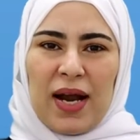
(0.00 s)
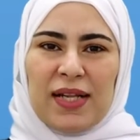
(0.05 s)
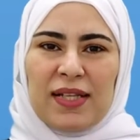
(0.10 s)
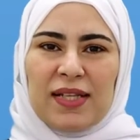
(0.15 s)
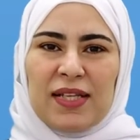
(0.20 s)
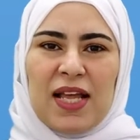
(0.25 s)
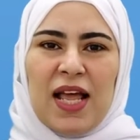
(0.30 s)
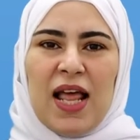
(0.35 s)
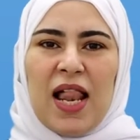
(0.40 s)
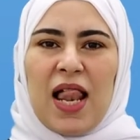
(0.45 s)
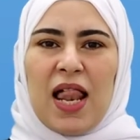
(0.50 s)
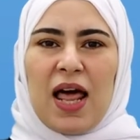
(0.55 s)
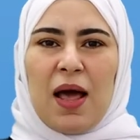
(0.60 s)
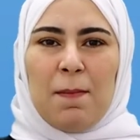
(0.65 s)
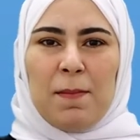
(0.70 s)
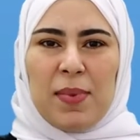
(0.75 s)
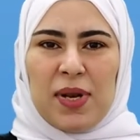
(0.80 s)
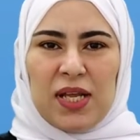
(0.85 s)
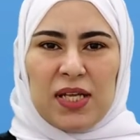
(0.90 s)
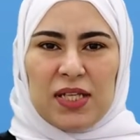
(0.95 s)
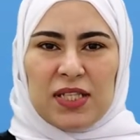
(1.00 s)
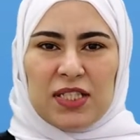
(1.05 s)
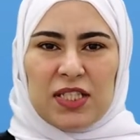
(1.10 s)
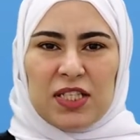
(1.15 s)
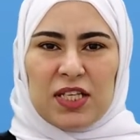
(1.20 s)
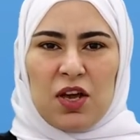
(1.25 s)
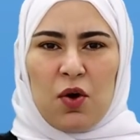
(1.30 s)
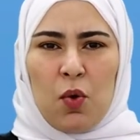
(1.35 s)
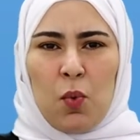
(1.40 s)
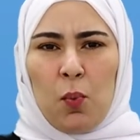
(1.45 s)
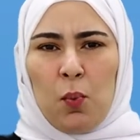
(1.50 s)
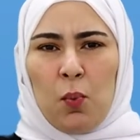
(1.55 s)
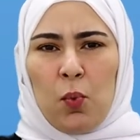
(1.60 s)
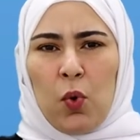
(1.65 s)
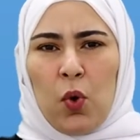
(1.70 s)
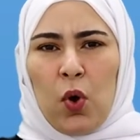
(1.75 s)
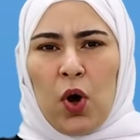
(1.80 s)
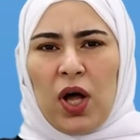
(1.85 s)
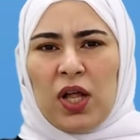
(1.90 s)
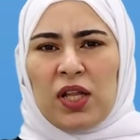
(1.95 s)
Now, how to use be
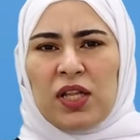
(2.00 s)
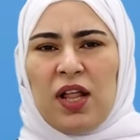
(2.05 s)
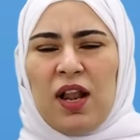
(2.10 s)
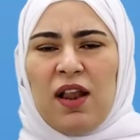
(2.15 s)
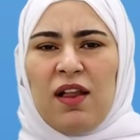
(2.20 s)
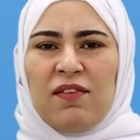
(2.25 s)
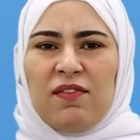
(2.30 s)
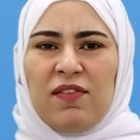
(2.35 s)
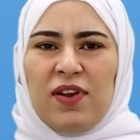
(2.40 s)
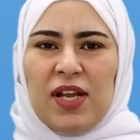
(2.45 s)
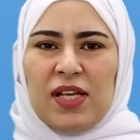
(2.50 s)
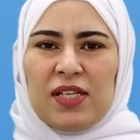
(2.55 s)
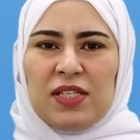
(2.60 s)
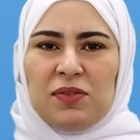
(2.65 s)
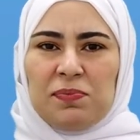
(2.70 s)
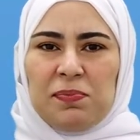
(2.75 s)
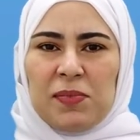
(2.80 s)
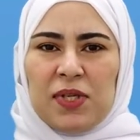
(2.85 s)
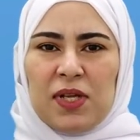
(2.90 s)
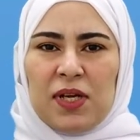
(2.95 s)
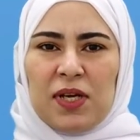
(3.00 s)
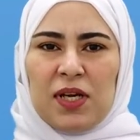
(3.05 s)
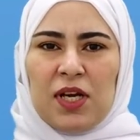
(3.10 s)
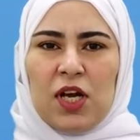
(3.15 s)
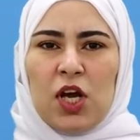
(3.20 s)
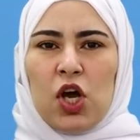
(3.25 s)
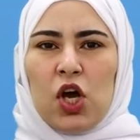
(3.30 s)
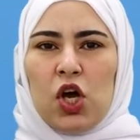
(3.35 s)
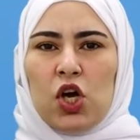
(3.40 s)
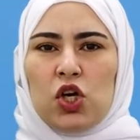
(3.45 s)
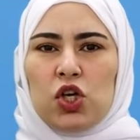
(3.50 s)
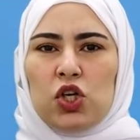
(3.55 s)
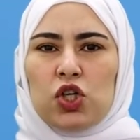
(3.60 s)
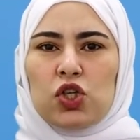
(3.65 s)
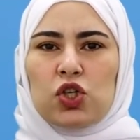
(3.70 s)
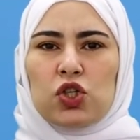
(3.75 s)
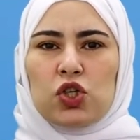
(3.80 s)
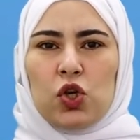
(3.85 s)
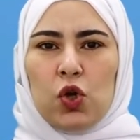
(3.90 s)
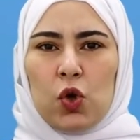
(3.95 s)
able to in
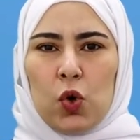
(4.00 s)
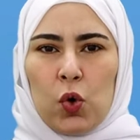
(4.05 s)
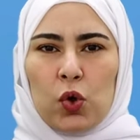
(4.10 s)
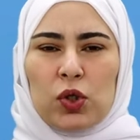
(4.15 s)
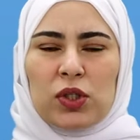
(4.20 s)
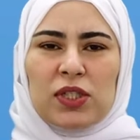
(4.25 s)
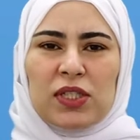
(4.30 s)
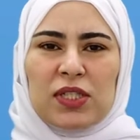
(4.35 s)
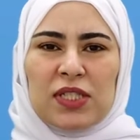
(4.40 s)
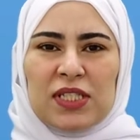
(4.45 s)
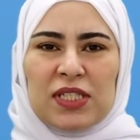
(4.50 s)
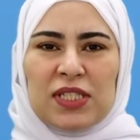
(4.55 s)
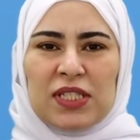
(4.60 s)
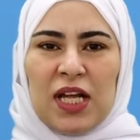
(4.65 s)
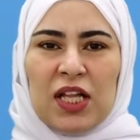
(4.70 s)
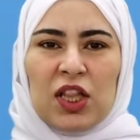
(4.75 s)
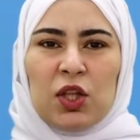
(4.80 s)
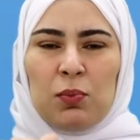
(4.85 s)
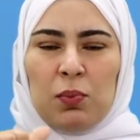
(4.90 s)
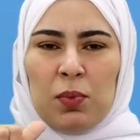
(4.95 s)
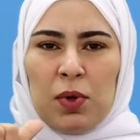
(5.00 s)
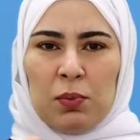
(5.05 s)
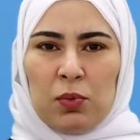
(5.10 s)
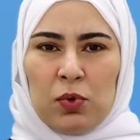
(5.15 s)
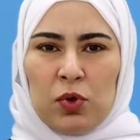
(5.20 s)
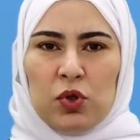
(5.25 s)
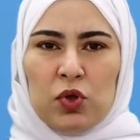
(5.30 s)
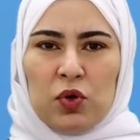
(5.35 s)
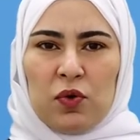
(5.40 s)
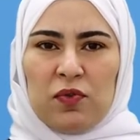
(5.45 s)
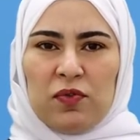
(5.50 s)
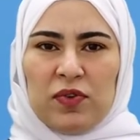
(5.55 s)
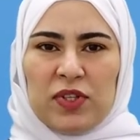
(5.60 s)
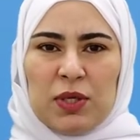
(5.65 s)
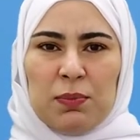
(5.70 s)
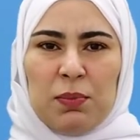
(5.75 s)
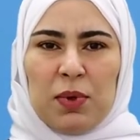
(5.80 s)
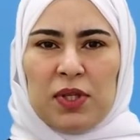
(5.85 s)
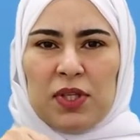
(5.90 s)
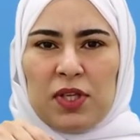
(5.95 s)
present tense? Here's the
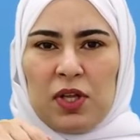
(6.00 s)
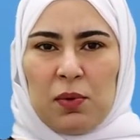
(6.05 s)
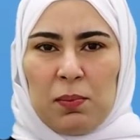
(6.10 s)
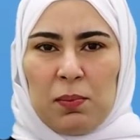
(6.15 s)
rule.